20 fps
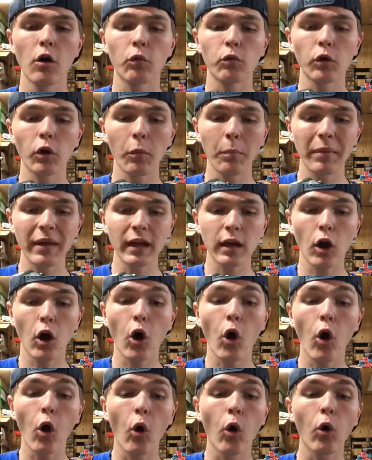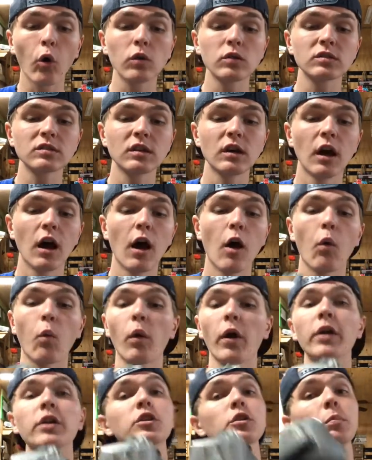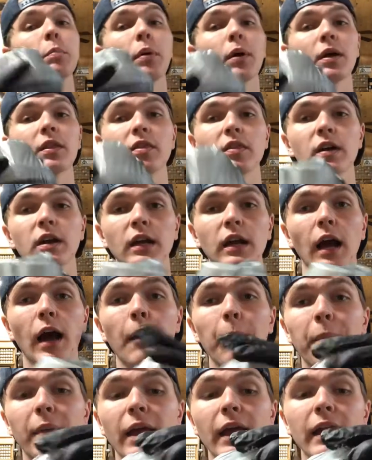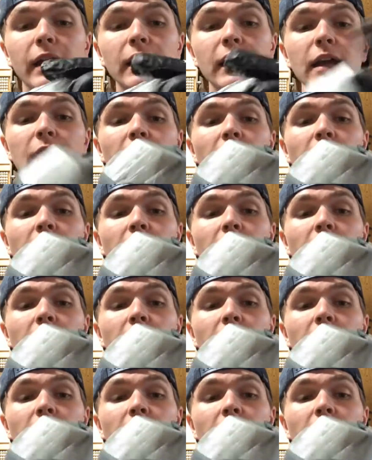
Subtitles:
real big holes where you put the cup in,